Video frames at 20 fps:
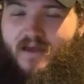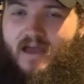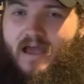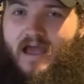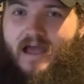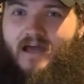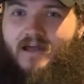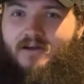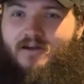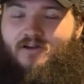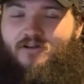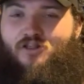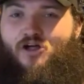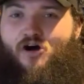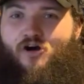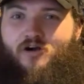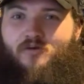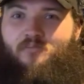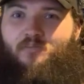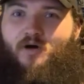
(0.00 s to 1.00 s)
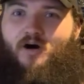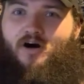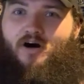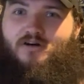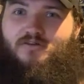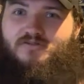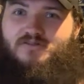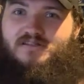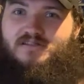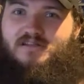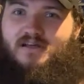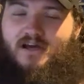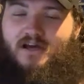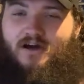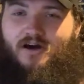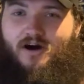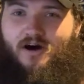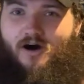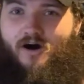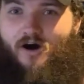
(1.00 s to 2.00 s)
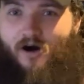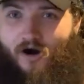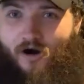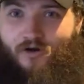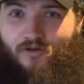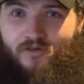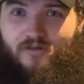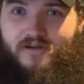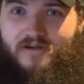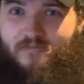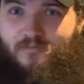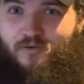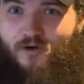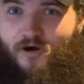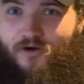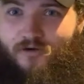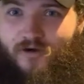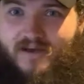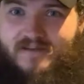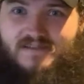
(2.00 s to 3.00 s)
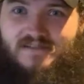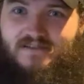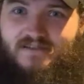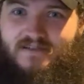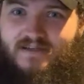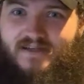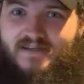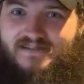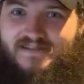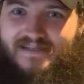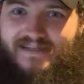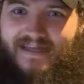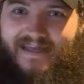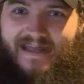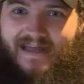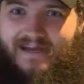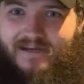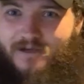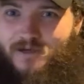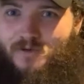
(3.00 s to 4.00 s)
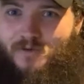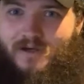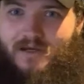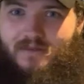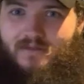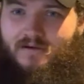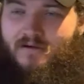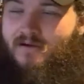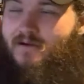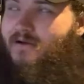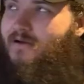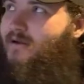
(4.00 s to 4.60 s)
And Logan Paul's only in pro wrestling because he can't do either.